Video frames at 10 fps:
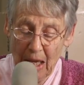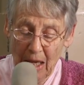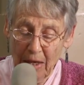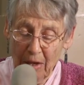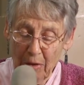
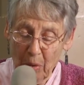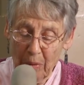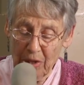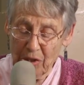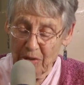Another
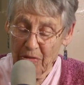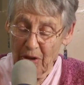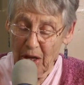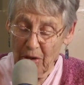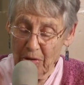question
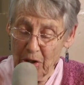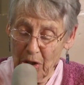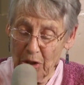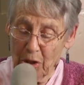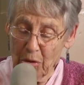followed
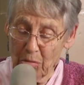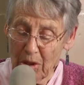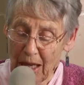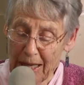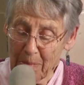Do you
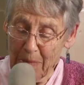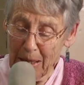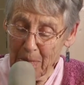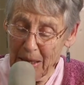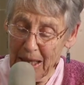like
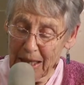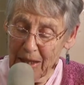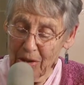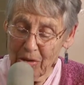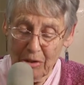
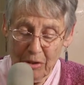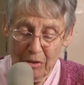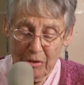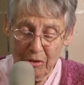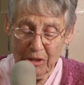backpacking or do
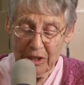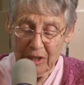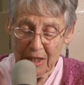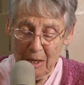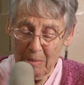you
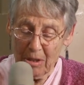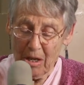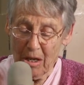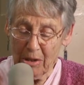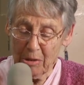just come
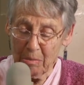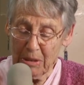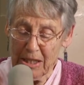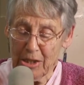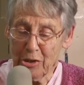along to
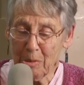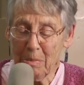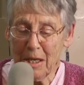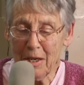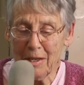please your
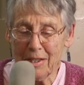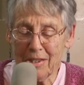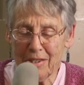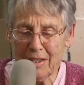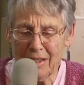parents?